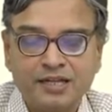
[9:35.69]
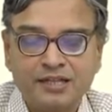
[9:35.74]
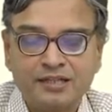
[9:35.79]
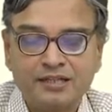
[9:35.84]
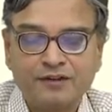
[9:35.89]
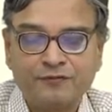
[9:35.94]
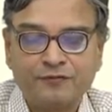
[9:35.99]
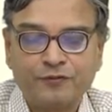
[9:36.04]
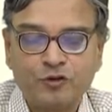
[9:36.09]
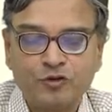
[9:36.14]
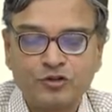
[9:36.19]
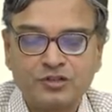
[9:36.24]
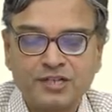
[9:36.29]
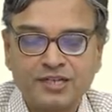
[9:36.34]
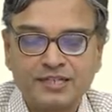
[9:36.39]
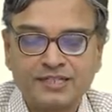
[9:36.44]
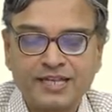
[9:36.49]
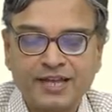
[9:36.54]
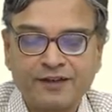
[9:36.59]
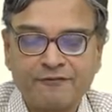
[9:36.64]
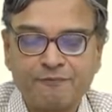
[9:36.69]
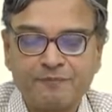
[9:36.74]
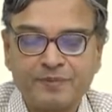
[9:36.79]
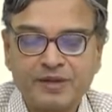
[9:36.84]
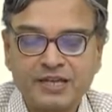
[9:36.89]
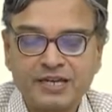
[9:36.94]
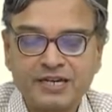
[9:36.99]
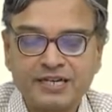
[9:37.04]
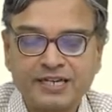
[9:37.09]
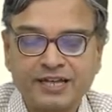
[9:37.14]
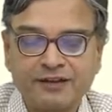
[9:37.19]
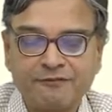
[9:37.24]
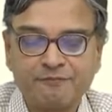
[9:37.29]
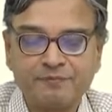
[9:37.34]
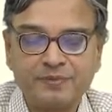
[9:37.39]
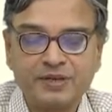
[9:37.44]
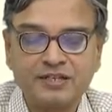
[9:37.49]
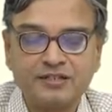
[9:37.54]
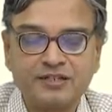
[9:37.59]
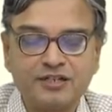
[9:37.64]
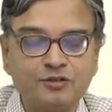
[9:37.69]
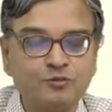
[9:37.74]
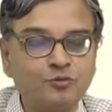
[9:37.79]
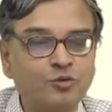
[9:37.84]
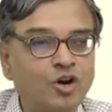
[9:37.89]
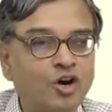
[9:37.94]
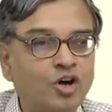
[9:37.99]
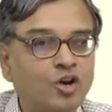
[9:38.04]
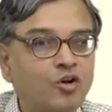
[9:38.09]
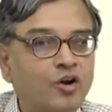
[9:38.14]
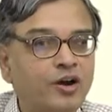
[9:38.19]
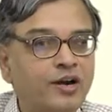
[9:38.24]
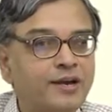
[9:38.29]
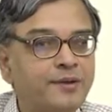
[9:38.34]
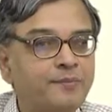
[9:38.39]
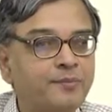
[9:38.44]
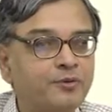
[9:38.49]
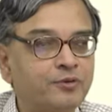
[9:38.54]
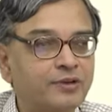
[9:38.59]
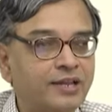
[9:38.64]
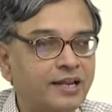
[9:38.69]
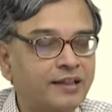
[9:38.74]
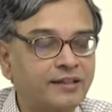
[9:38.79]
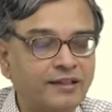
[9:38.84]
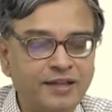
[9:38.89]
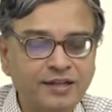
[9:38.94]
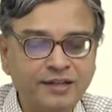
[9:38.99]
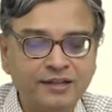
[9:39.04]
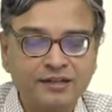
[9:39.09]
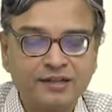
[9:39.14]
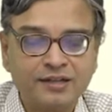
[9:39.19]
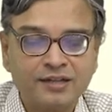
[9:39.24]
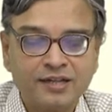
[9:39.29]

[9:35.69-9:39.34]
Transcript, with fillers: the forces F B E and F B C do not contribute anything.